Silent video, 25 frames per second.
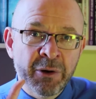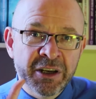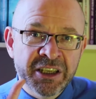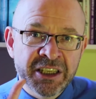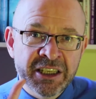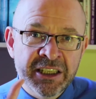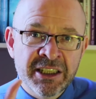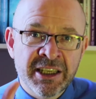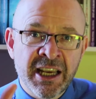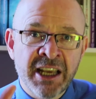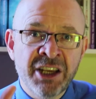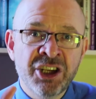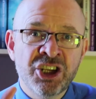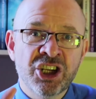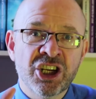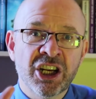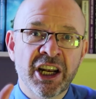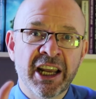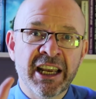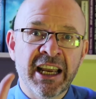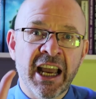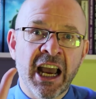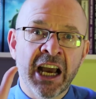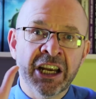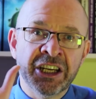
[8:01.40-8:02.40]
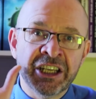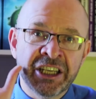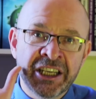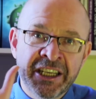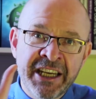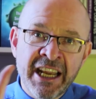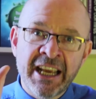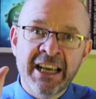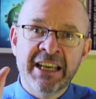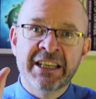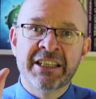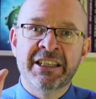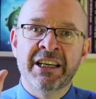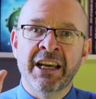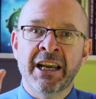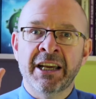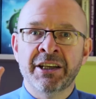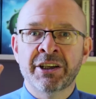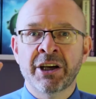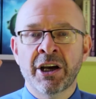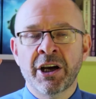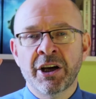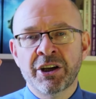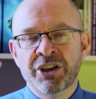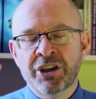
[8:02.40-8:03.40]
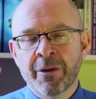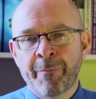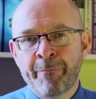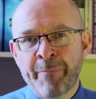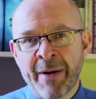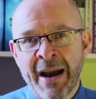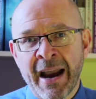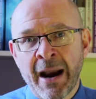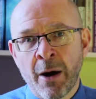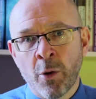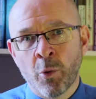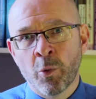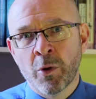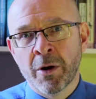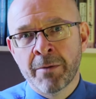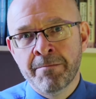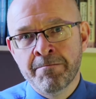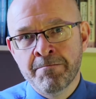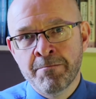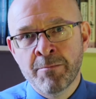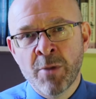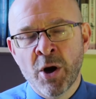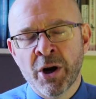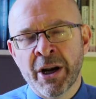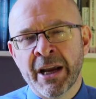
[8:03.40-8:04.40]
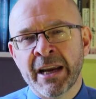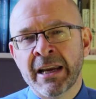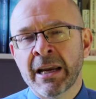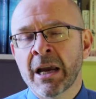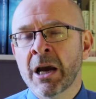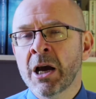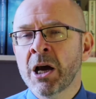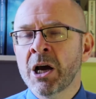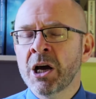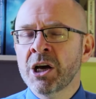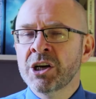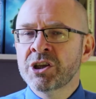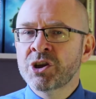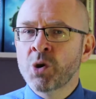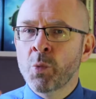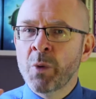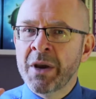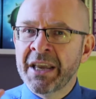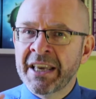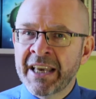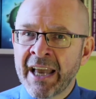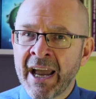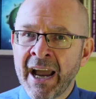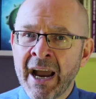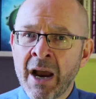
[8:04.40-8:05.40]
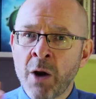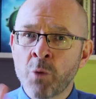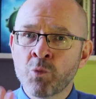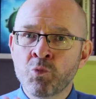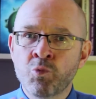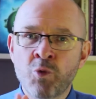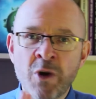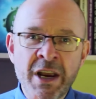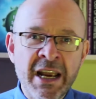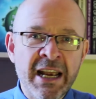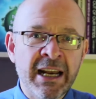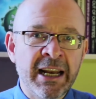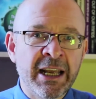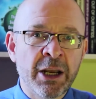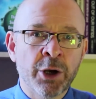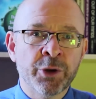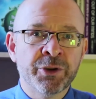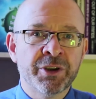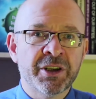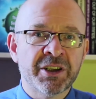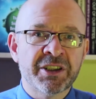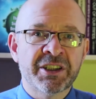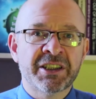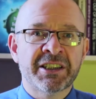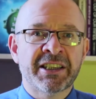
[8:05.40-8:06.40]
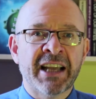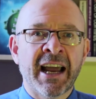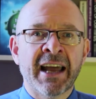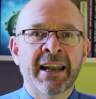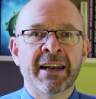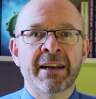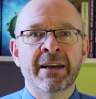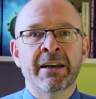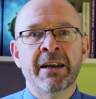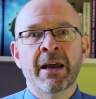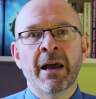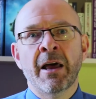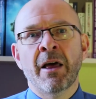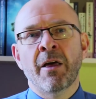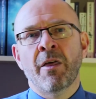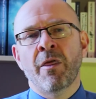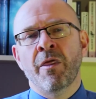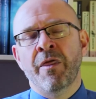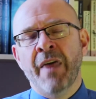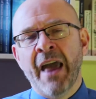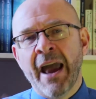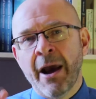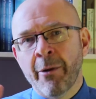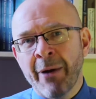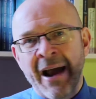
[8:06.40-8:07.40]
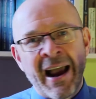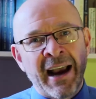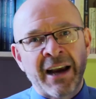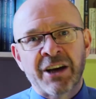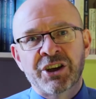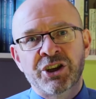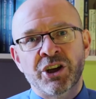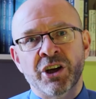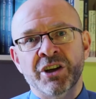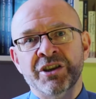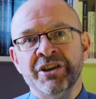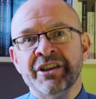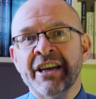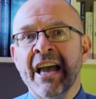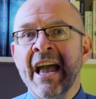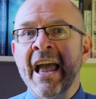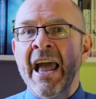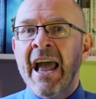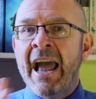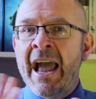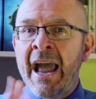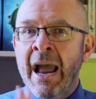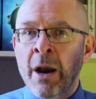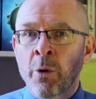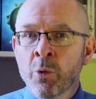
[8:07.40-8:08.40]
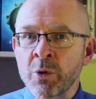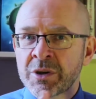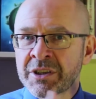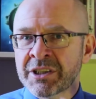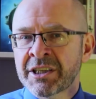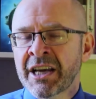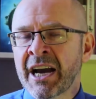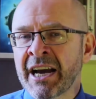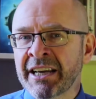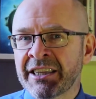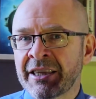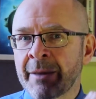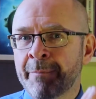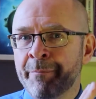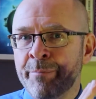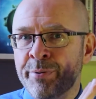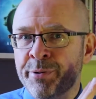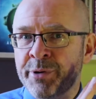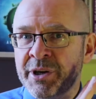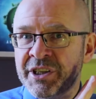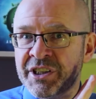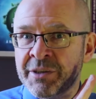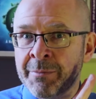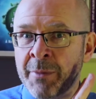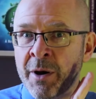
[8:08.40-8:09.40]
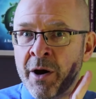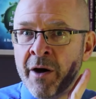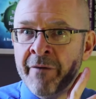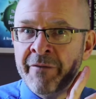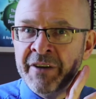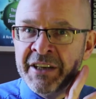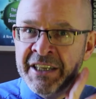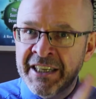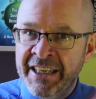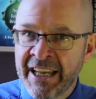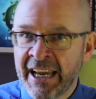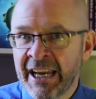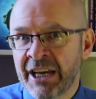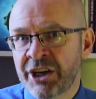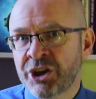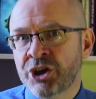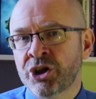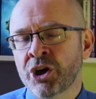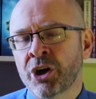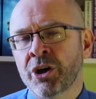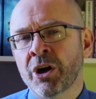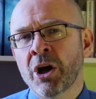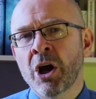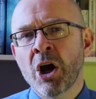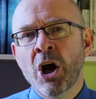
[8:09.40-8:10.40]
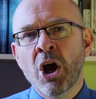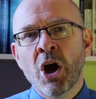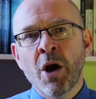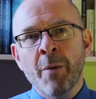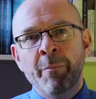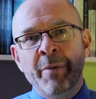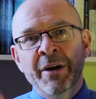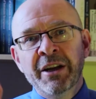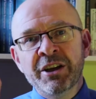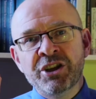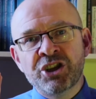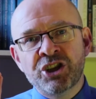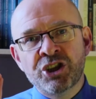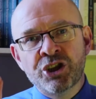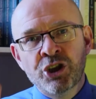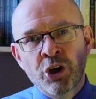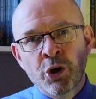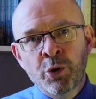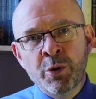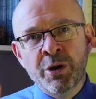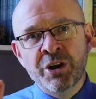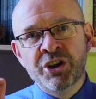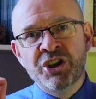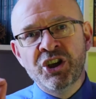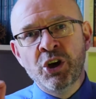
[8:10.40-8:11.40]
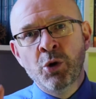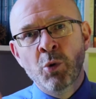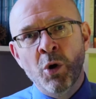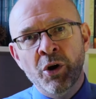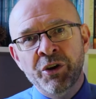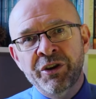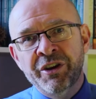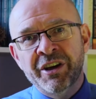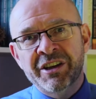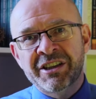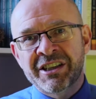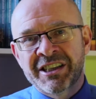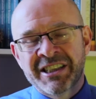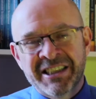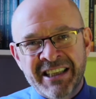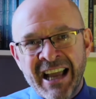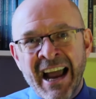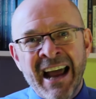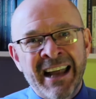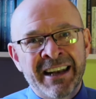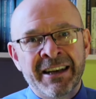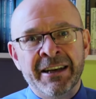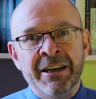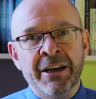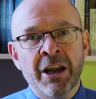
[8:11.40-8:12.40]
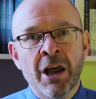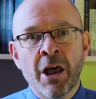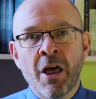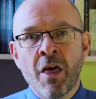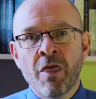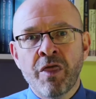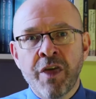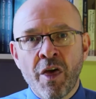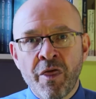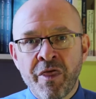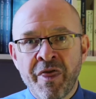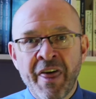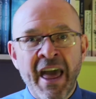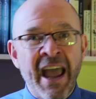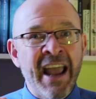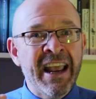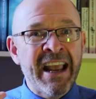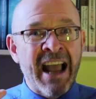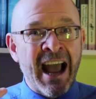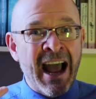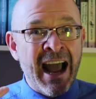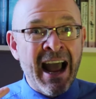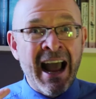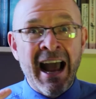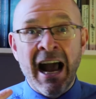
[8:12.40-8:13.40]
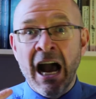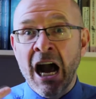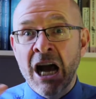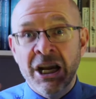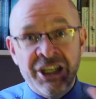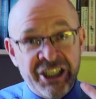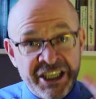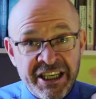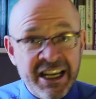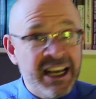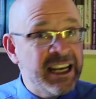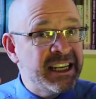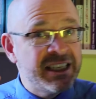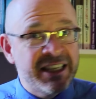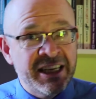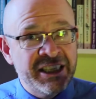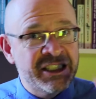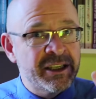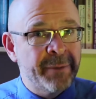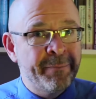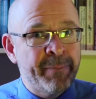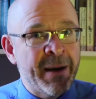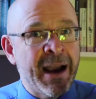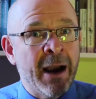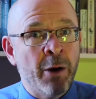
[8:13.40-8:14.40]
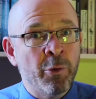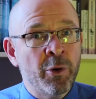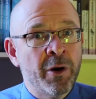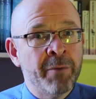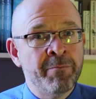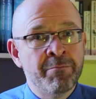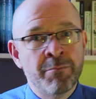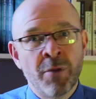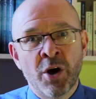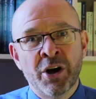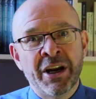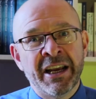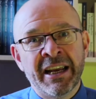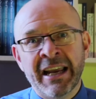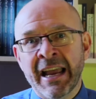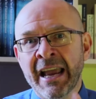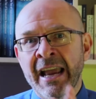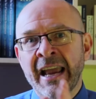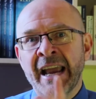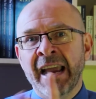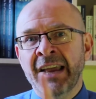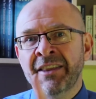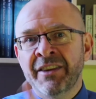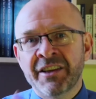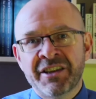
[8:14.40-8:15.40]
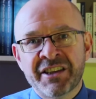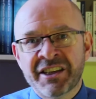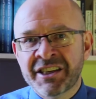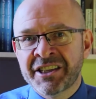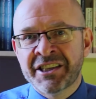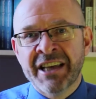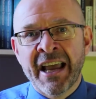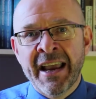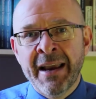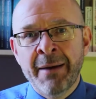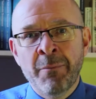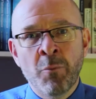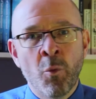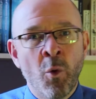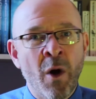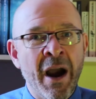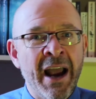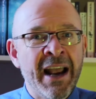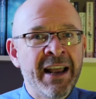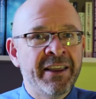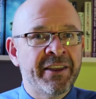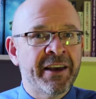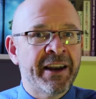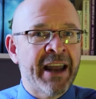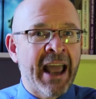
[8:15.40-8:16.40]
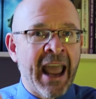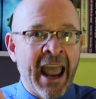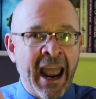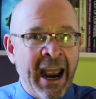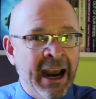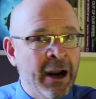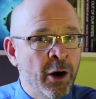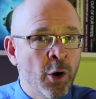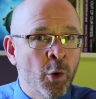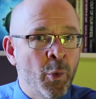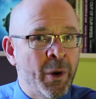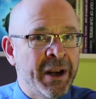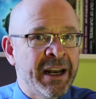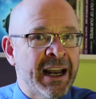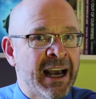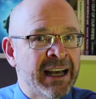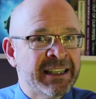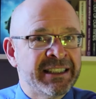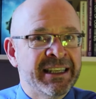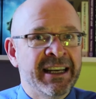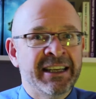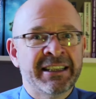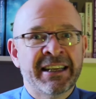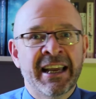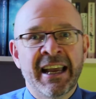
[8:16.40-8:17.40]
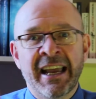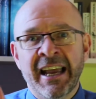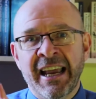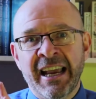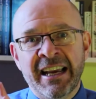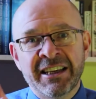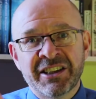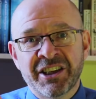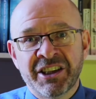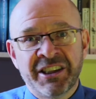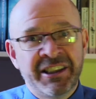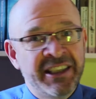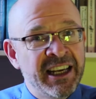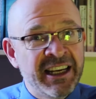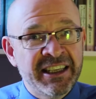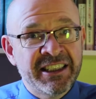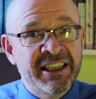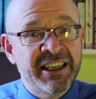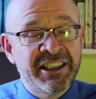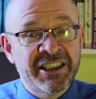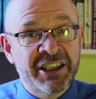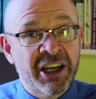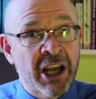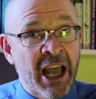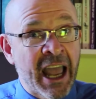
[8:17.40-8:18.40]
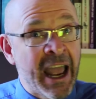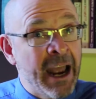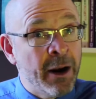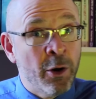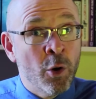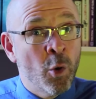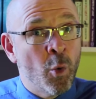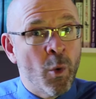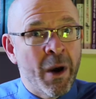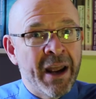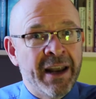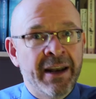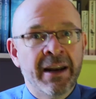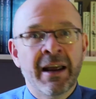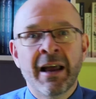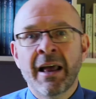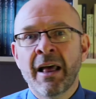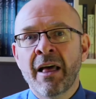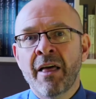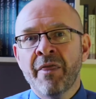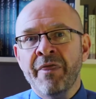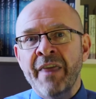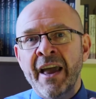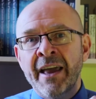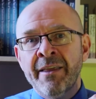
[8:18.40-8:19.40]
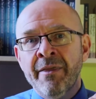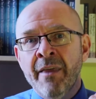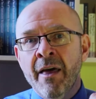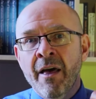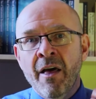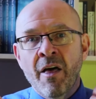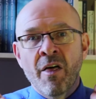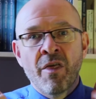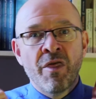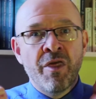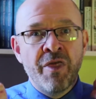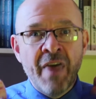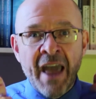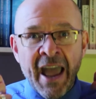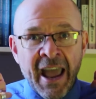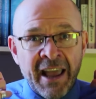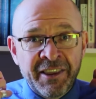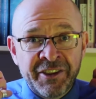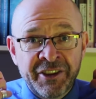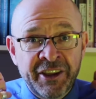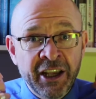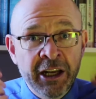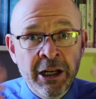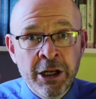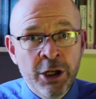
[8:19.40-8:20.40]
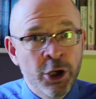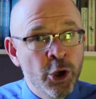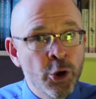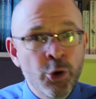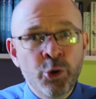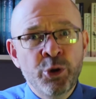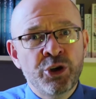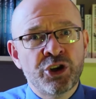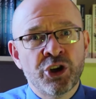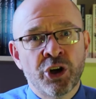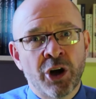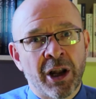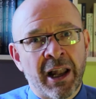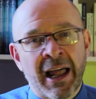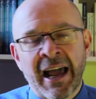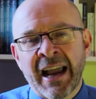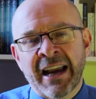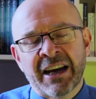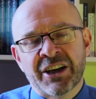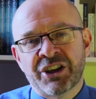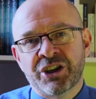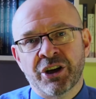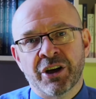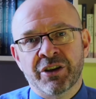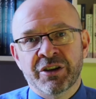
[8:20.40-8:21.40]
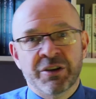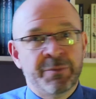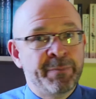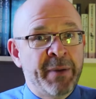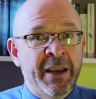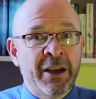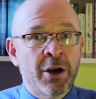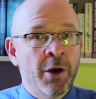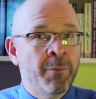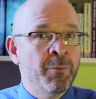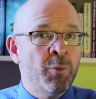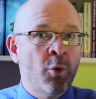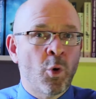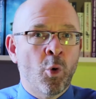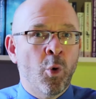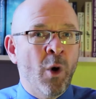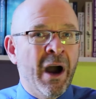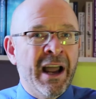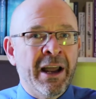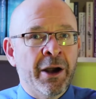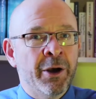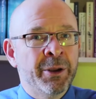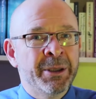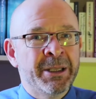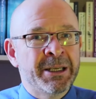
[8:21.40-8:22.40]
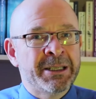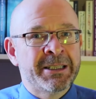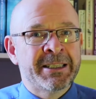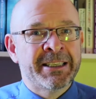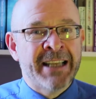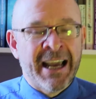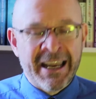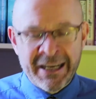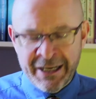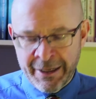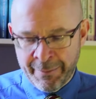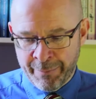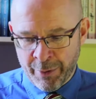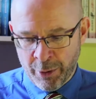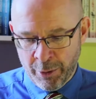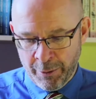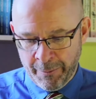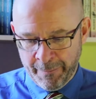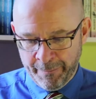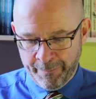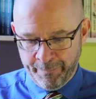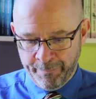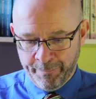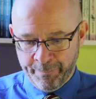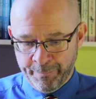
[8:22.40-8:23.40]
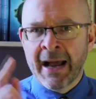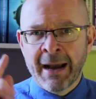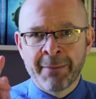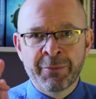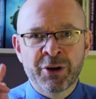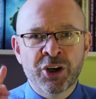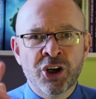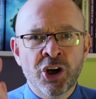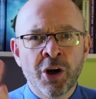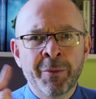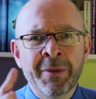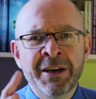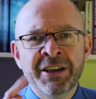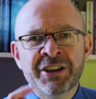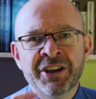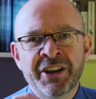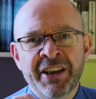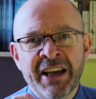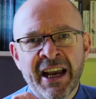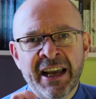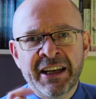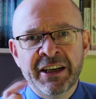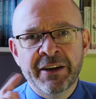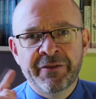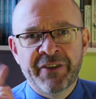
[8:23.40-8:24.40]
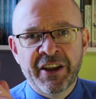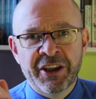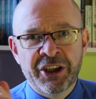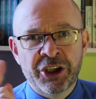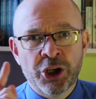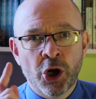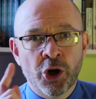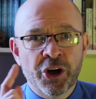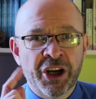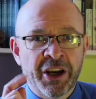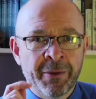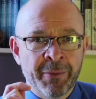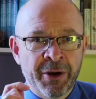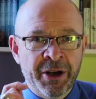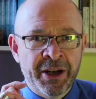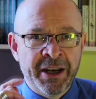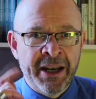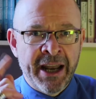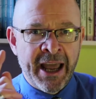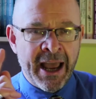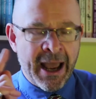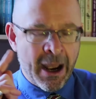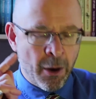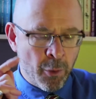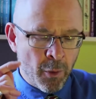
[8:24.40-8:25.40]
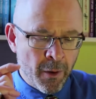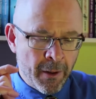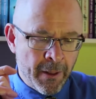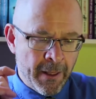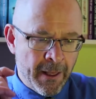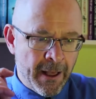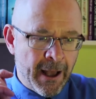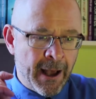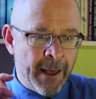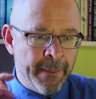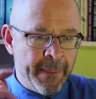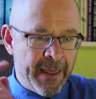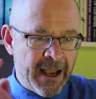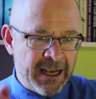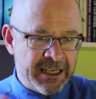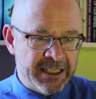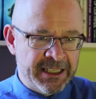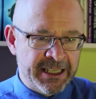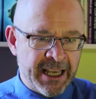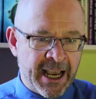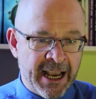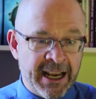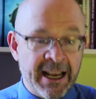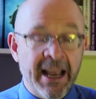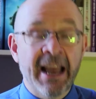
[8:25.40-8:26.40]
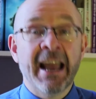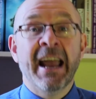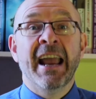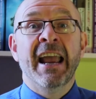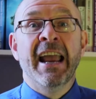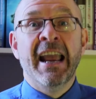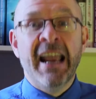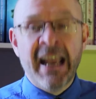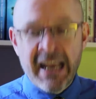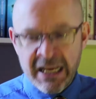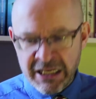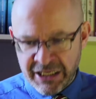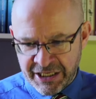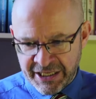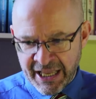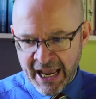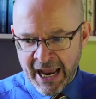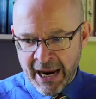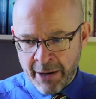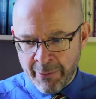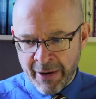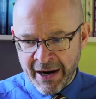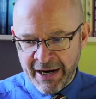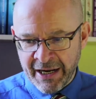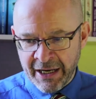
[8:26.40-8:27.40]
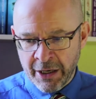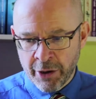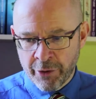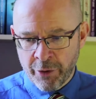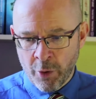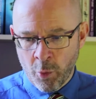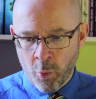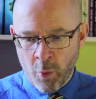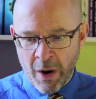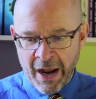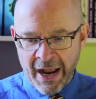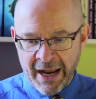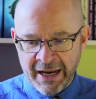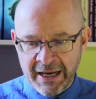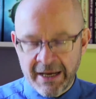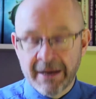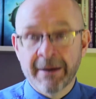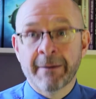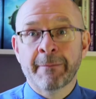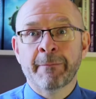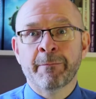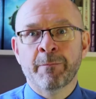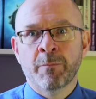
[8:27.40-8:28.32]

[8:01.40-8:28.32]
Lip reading: essentially addicted to power and money. So we can't really understand their actions outside the prism of addiction. But as soon as you understand that they are addicted to power and money in the same way that a heroin addict is addicted to heroin, then their delusional actions become quite understandable. I'm coming to the end of the document now, and they say, is there any other way?